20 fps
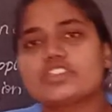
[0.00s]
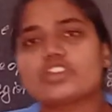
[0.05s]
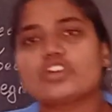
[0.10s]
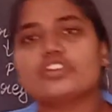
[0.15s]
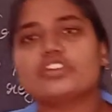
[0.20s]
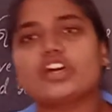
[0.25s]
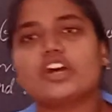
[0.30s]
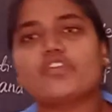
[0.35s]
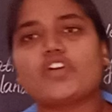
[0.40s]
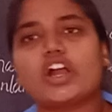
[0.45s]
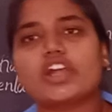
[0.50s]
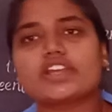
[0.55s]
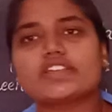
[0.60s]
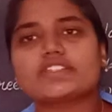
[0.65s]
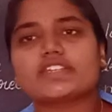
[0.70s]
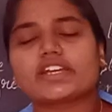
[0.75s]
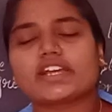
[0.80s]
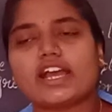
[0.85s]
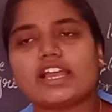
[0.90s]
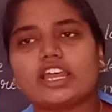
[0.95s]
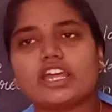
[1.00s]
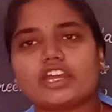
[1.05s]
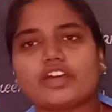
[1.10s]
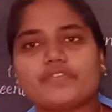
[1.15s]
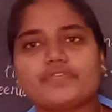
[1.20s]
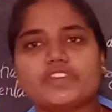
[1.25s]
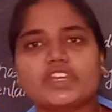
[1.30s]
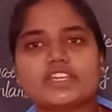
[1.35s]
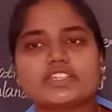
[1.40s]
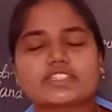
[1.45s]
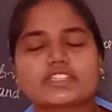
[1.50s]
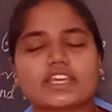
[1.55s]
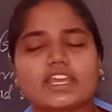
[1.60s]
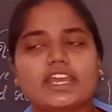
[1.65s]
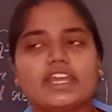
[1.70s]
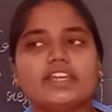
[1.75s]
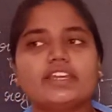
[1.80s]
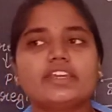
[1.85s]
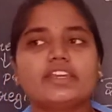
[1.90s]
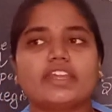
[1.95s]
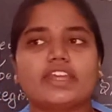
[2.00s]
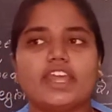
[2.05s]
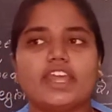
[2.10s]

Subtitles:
So what is the color of the skin?